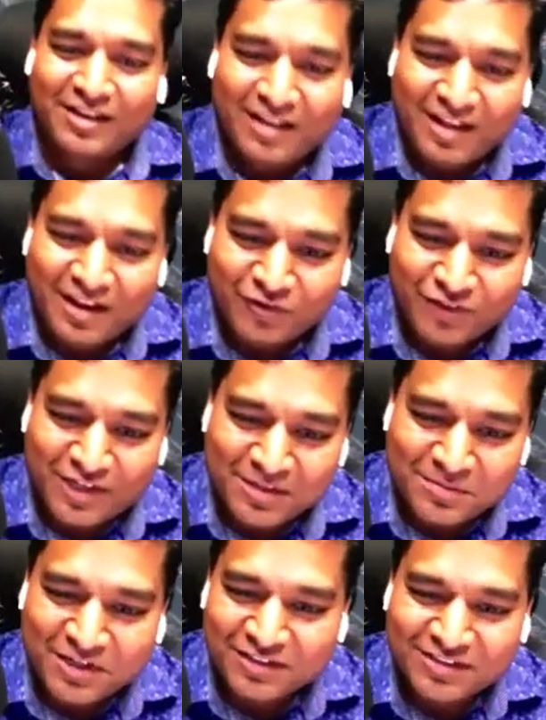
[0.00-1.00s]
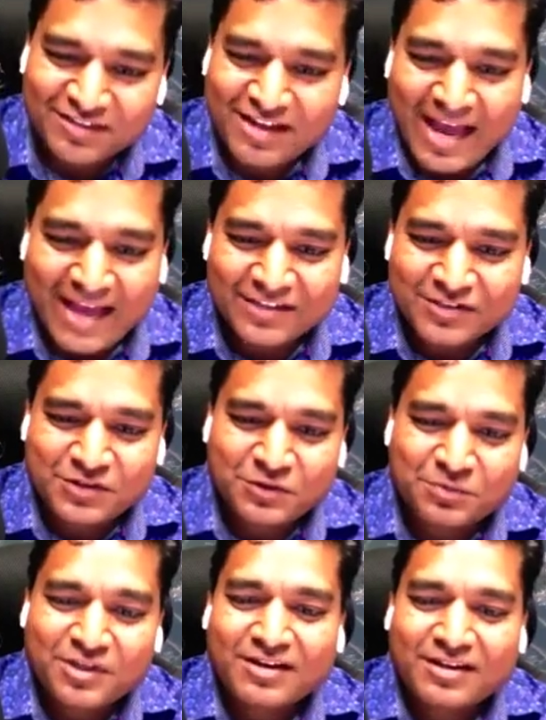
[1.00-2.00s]
if telemedicine has to
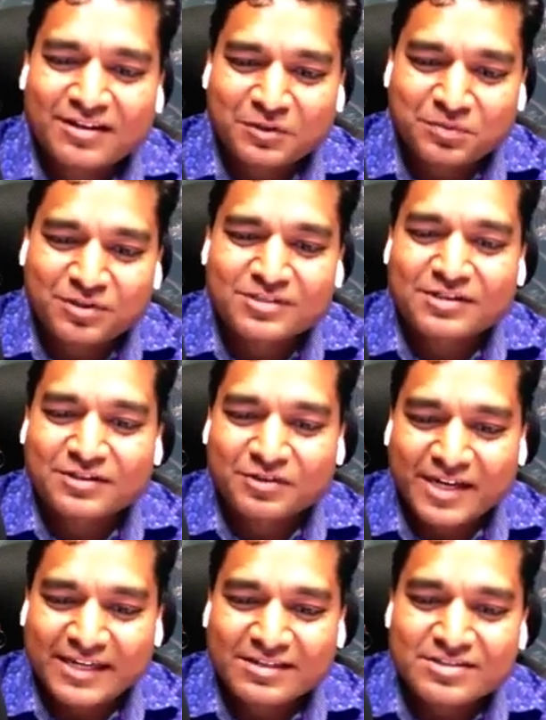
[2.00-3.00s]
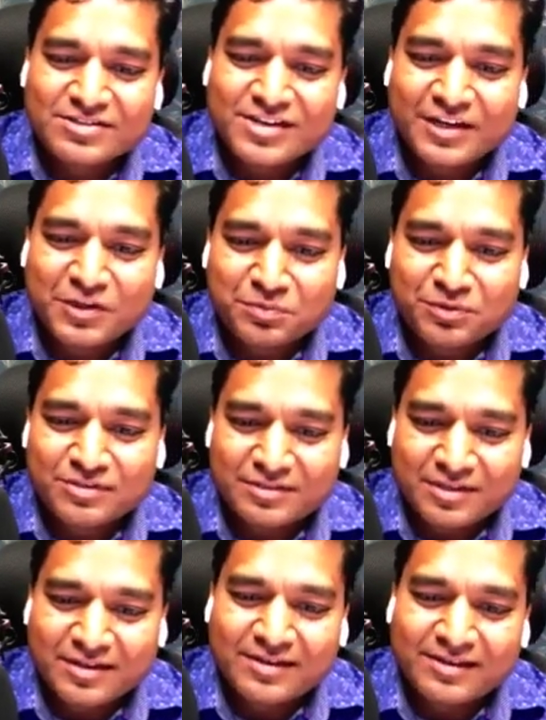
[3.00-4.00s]
be 100% or at least
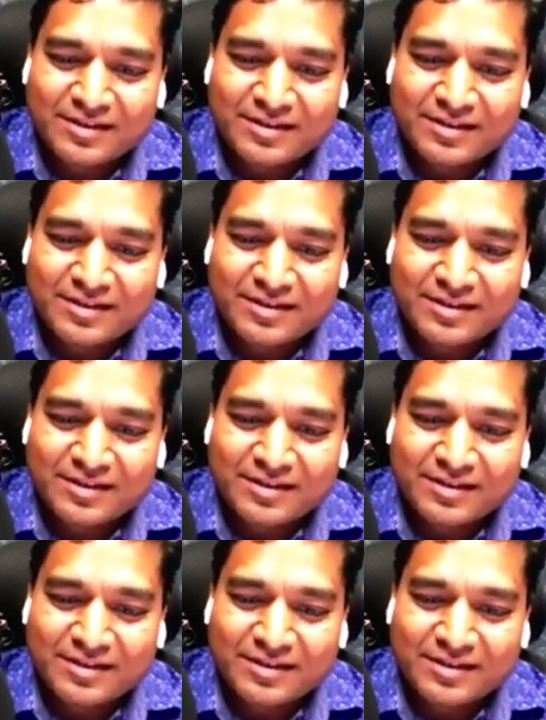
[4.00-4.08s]
80%